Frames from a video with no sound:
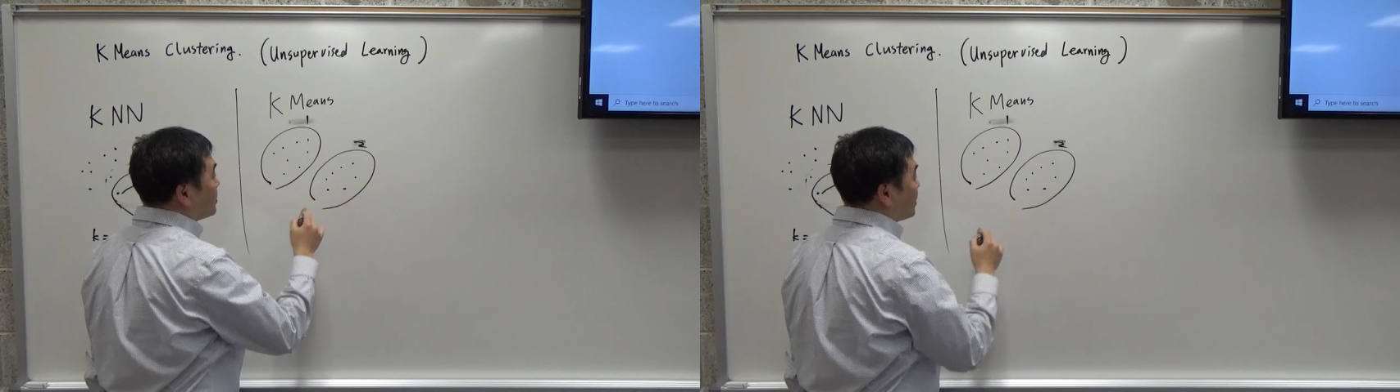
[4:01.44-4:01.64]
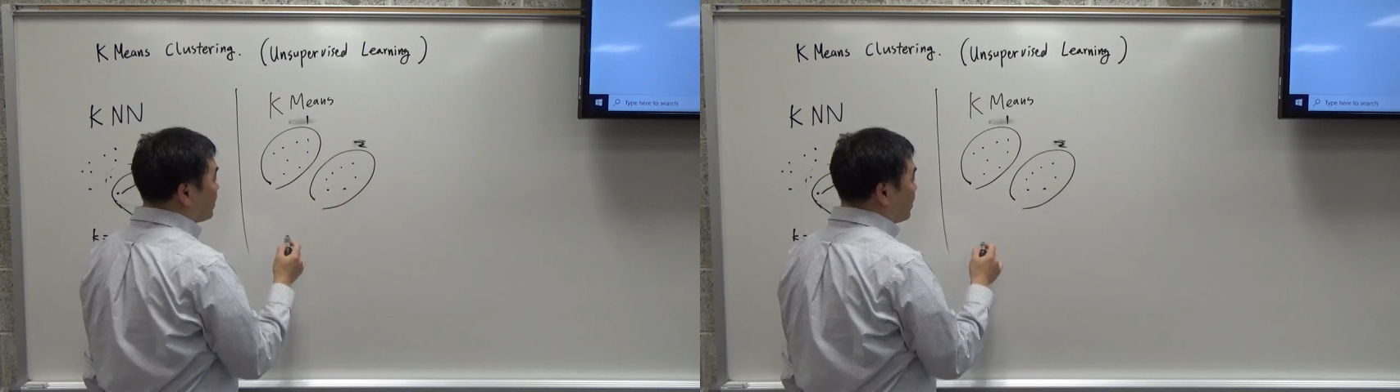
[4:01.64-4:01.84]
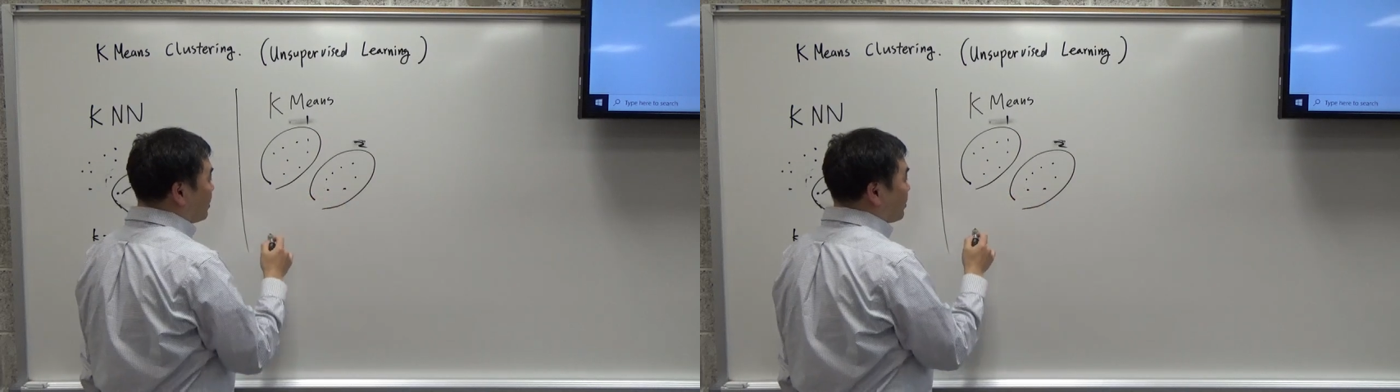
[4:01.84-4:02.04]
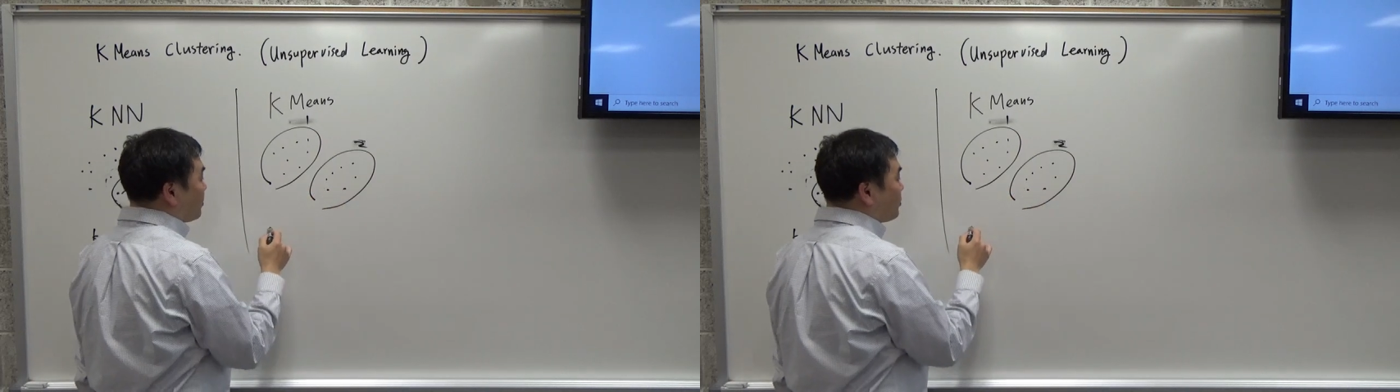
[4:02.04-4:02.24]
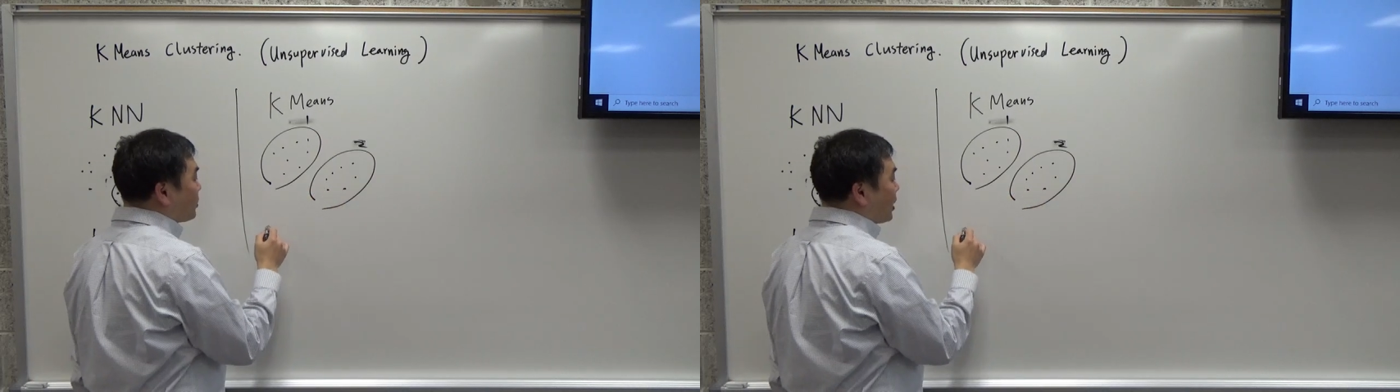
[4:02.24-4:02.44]

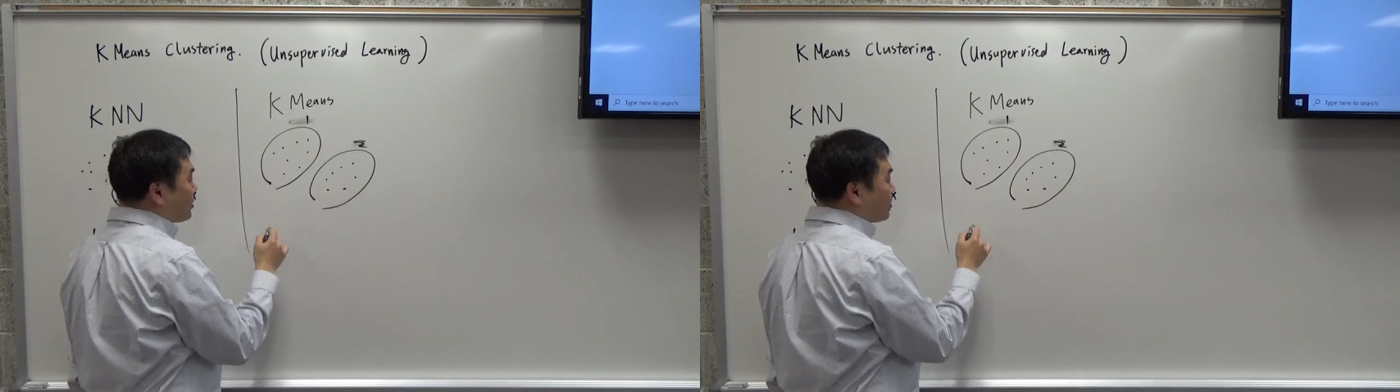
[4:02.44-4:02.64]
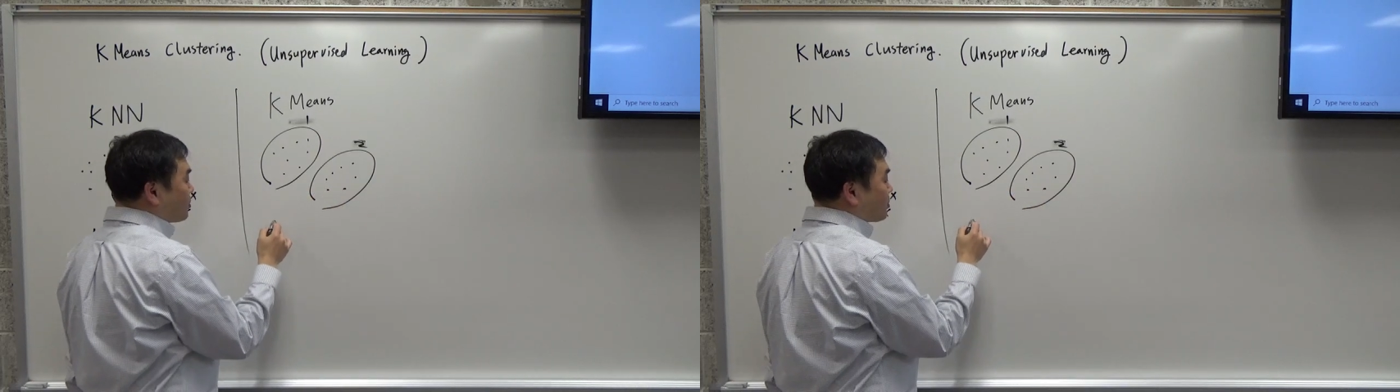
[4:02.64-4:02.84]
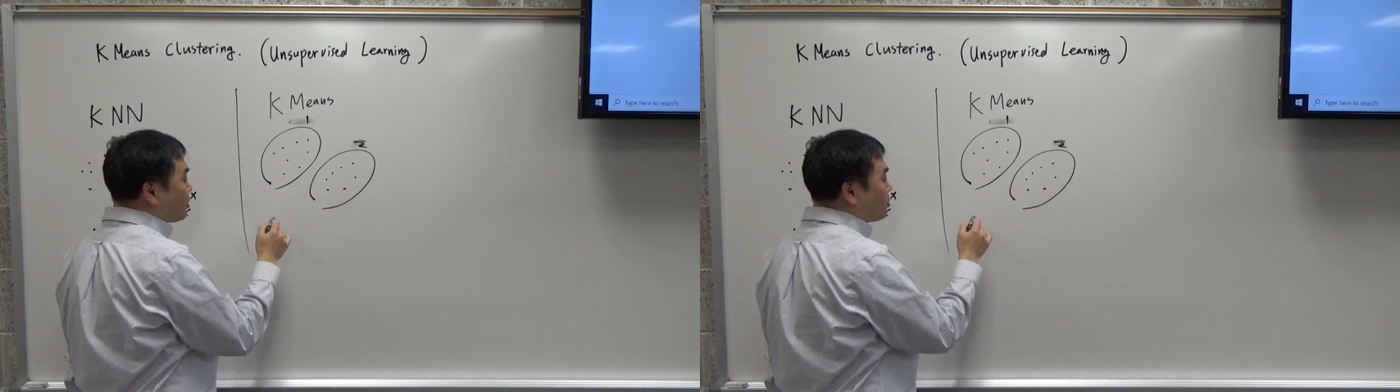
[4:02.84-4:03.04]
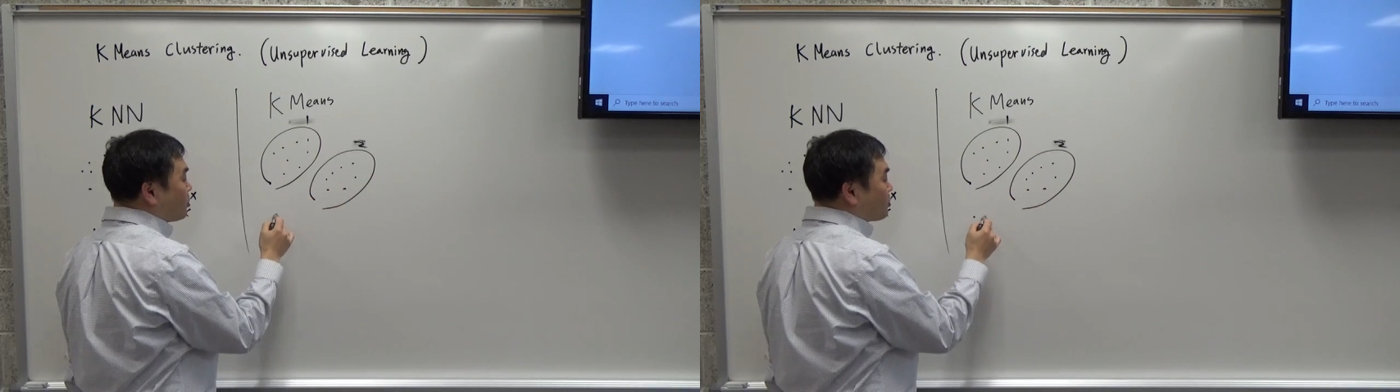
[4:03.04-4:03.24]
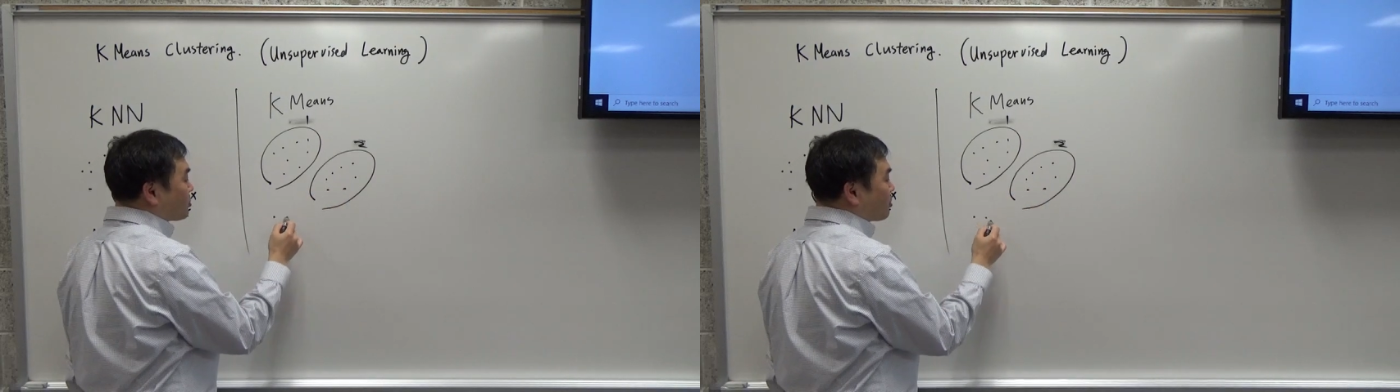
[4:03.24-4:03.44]
if you had a third
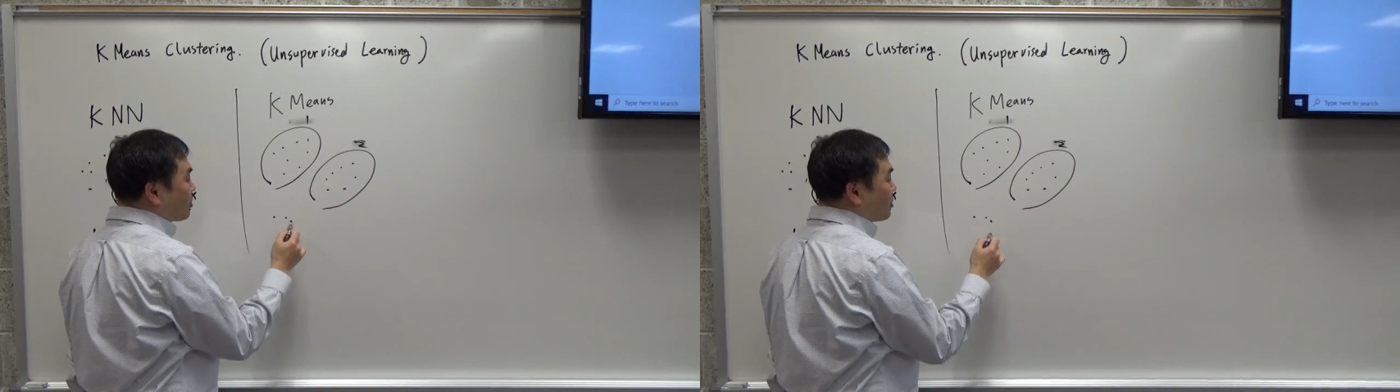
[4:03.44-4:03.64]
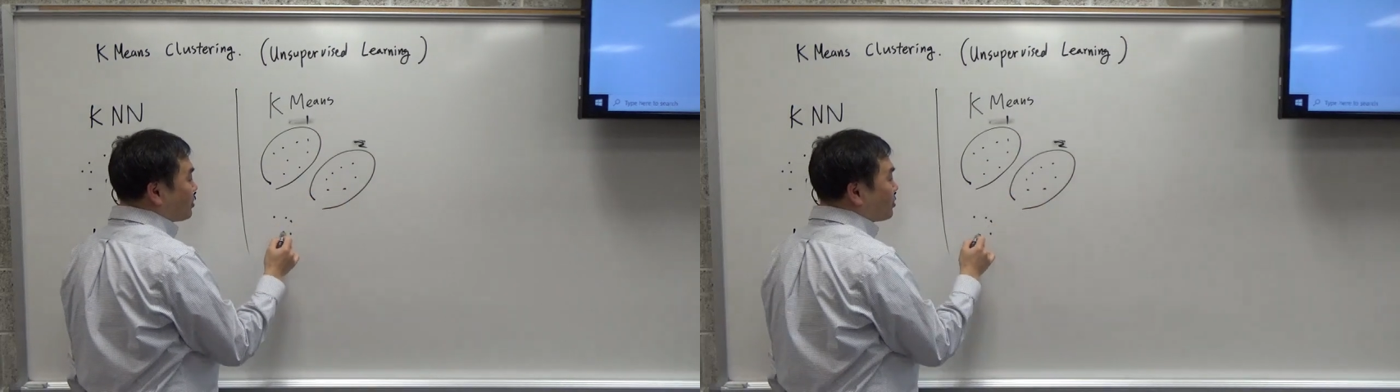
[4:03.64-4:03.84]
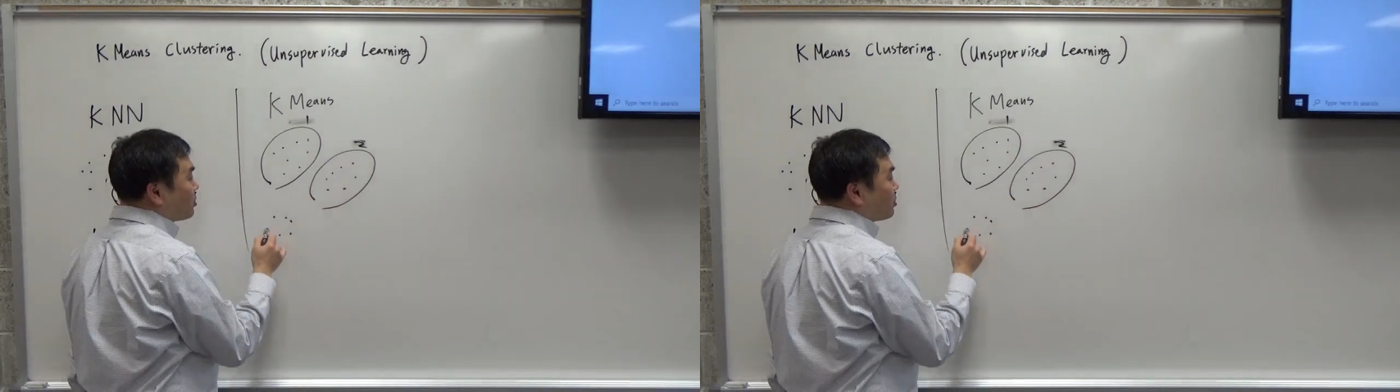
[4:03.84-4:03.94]
group somewhere here,